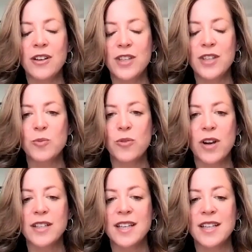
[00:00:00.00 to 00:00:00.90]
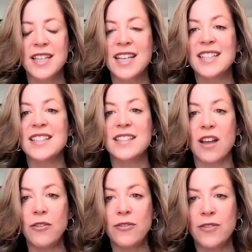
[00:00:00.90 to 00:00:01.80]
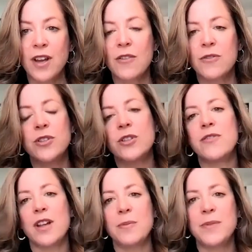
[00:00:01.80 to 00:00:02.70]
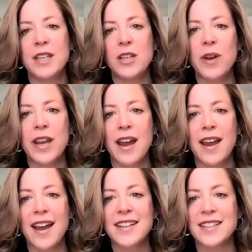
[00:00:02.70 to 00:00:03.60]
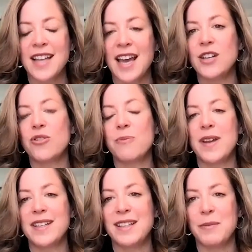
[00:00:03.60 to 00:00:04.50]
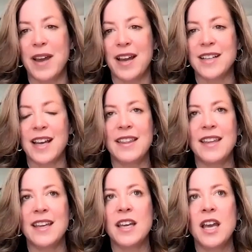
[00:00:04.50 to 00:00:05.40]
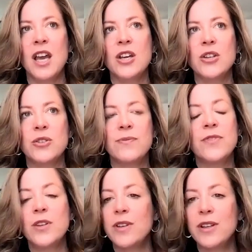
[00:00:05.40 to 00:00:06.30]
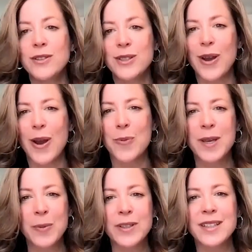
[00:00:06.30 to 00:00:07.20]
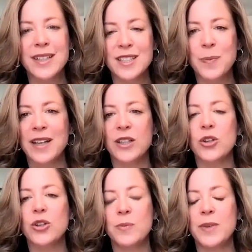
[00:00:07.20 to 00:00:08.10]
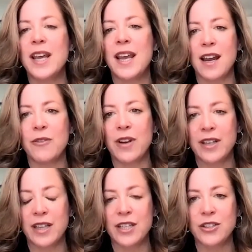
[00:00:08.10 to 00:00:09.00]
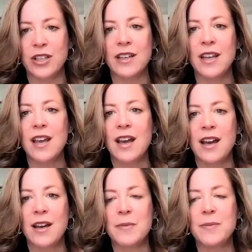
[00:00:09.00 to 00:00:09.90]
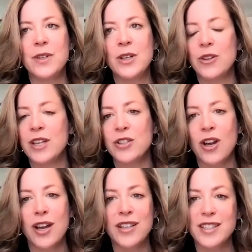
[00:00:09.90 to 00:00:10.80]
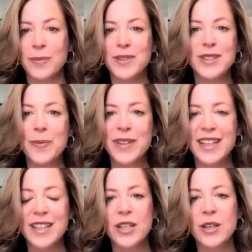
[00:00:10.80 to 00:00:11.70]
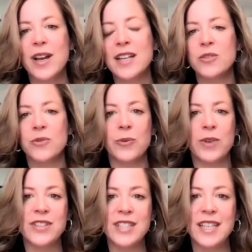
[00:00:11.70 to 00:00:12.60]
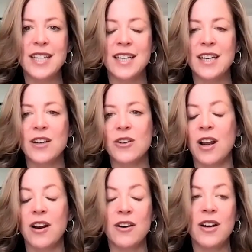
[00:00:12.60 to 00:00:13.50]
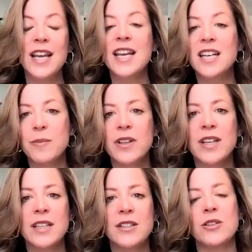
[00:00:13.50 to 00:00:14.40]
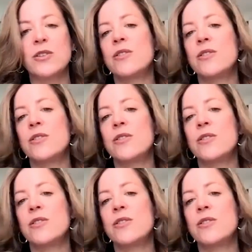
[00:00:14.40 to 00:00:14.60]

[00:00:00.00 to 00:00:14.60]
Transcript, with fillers: of this process in itself to develop the EU AI Act has had a tremendous impact. I think few years ago, people didn't expect there could be AI regulation. Um, you know, they saw some stumbling in the U.S. We, have seen it here, our inability to